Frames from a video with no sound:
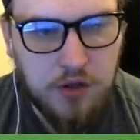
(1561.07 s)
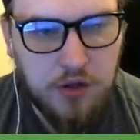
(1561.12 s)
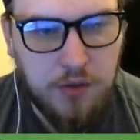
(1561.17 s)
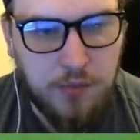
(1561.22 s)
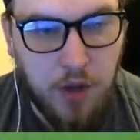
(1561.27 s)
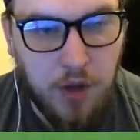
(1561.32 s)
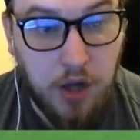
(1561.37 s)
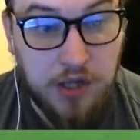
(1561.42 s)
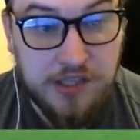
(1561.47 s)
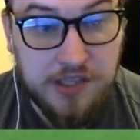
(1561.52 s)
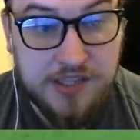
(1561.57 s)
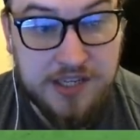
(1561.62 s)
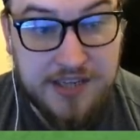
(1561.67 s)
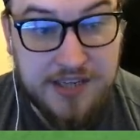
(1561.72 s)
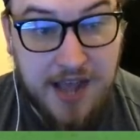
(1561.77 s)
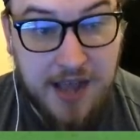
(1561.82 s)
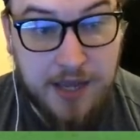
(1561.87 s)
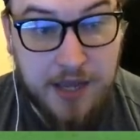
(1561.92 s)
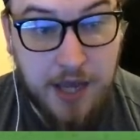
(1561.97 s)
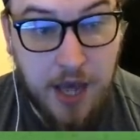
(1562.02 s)
The ball into
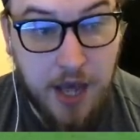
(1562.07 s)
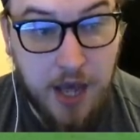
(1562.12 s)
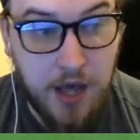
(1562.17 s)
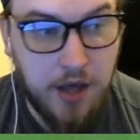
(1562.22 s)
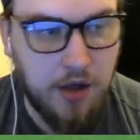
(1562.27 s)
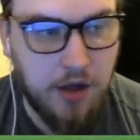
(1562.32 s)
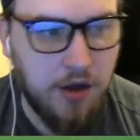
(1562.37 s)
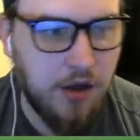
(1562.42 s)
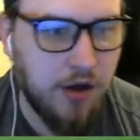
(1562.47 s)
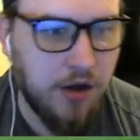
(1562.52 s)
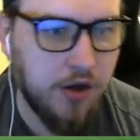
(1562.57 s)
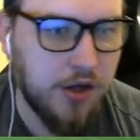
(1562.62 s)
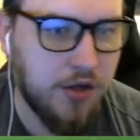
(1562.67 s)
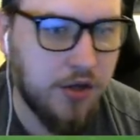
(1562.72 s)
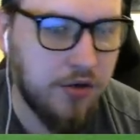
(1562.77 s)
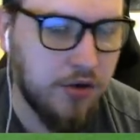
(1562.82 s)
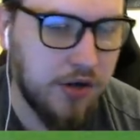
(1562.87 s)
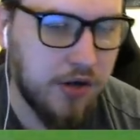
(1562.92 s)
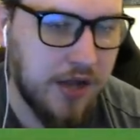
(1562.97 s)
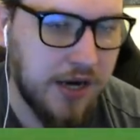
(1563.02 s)
Daka. Oh, he
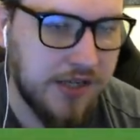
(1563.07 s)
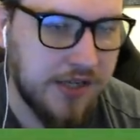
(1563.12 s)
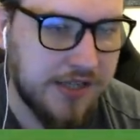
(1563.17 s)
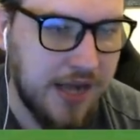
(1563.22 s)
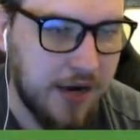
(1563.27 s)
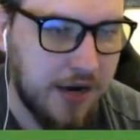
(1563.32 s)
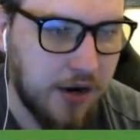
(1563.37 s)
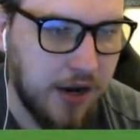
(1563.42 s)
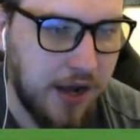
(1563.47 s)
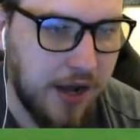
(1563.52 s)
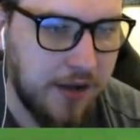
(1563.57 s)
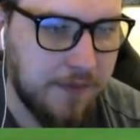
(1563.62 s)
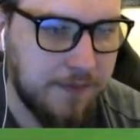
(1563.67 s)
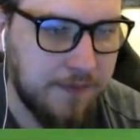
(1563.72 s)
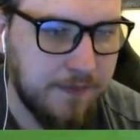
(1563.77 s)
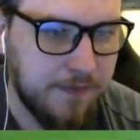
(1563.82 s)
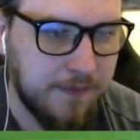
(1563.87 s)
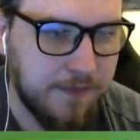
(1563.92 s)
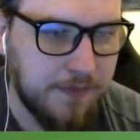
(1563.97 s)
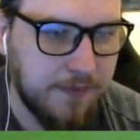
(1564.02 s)
couldn't get his head on it.
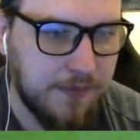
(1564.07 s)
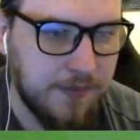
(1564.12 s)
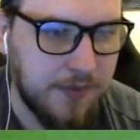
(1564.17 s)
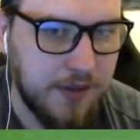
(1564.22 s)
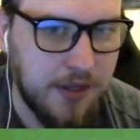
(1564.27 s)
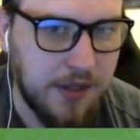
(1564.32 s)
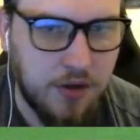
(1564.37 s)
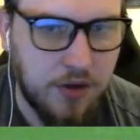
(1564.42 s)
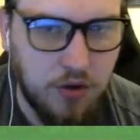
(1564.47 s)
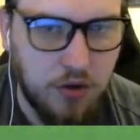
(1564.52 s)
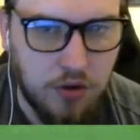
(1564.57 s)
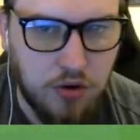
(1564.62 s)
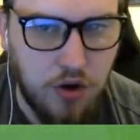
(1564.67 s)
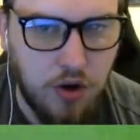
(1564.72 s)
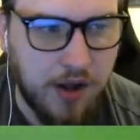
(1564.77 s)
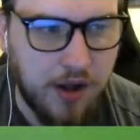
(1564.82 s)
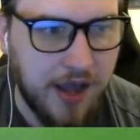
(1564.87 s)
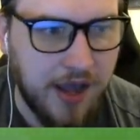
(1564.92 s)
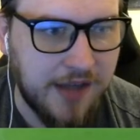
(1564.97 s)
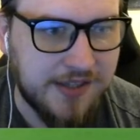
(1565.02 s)
He could
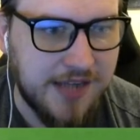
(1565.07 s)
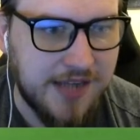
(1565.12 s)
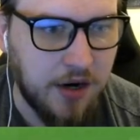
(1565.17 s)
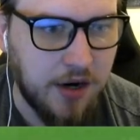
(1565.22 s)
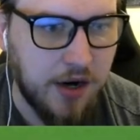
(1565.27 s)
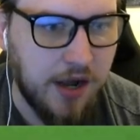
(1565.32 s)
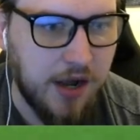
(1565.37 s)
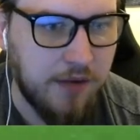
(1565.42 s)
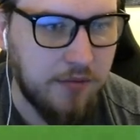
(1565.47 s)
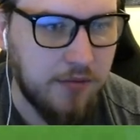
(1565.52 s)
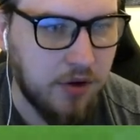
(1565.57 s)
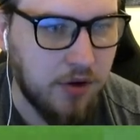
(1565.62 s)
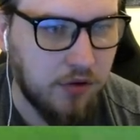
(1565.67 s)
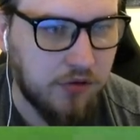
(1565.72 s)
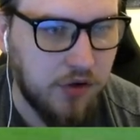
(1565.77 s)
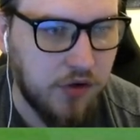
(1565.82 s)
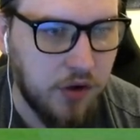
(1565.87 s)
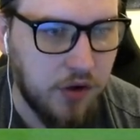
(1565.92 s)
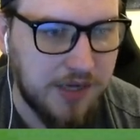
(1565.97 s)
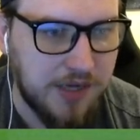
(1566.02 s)
not get his head on it. We've
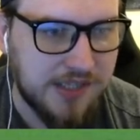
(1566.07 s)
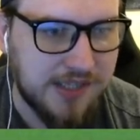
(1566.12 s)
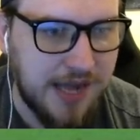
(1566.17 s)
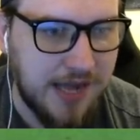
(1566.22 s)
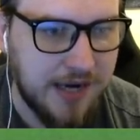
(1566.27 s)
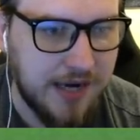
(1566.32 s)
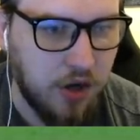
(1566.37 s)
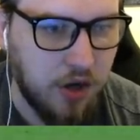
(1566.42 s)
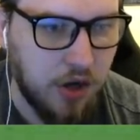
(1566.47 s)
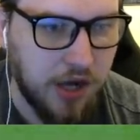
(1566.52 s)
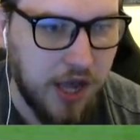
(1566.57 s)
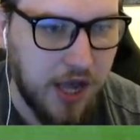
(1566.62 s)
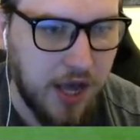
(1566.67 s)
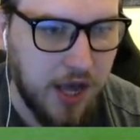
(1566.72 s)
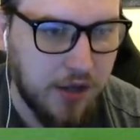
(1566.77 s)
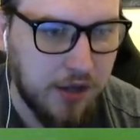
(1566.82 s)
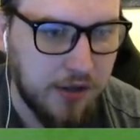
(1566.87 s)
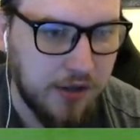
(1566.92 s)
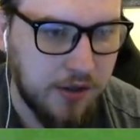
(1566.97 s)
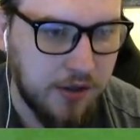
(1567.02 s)
got 2 minutes added on
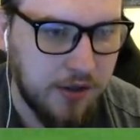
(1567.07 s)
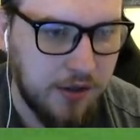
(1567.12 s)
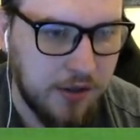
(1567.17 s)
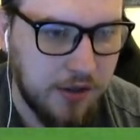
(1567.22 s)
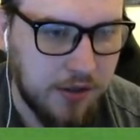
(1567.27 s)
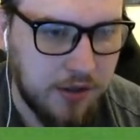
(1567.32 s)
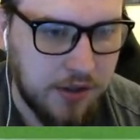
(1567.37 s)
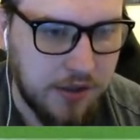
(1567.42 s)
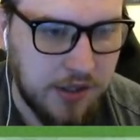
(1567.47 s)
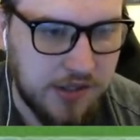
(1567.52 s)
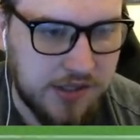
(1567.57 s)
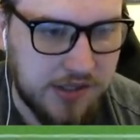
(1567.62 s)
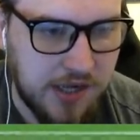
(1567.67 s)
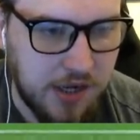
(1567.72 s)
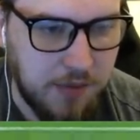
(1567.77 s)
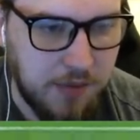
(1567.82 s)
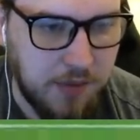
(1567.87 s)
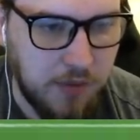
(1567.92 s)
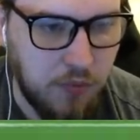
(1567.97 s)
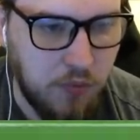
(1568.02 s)
here. Is there
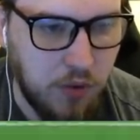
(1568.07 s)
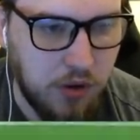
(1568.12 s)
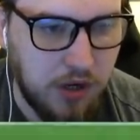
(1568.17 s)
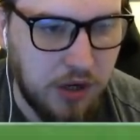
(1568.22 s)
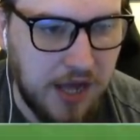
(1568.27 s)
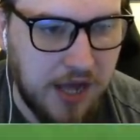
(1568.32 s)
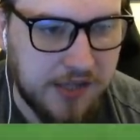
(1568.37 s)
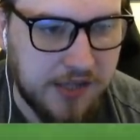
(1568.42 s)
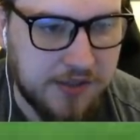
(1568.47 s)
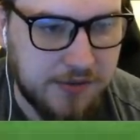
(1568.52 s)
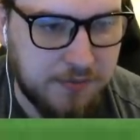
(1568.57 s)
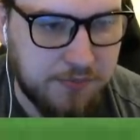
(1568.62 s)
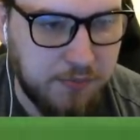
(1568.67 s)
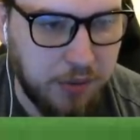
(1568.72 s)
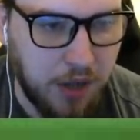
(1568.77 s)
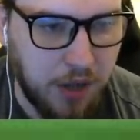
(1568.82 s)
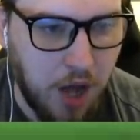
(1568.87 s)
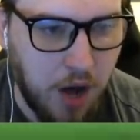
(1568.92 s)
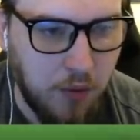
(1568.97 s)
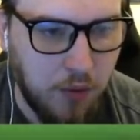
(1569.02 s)
going to be one last
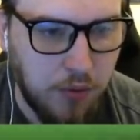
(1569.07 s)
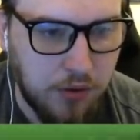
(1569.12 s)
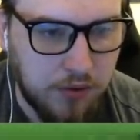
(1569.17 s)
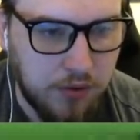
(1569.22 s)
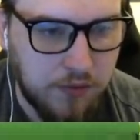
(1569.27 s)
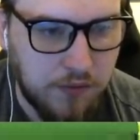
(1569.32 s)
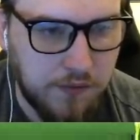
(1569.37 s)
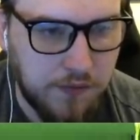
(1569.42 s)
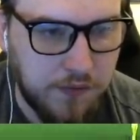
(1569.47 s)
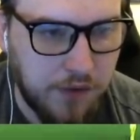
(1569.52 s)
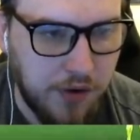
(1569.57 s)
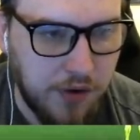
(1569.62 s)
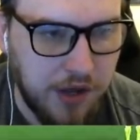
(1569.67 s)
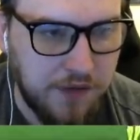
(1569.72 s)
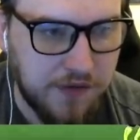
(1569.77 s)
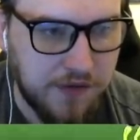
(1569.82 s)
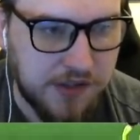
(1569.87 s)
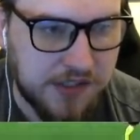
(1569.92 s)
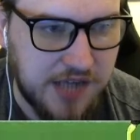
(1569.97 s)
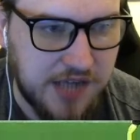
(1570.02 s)
blow for
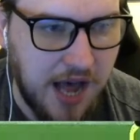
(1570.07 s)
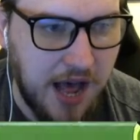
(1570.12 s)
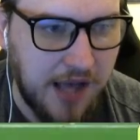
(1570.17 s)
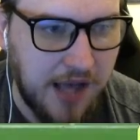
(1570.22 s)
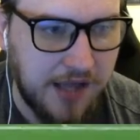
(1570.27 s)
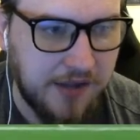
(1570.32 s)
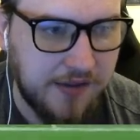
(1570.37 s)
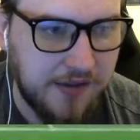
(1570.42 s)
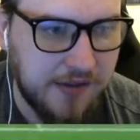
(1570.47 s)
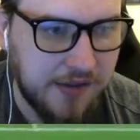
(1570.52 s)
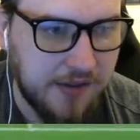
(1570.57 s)
either side?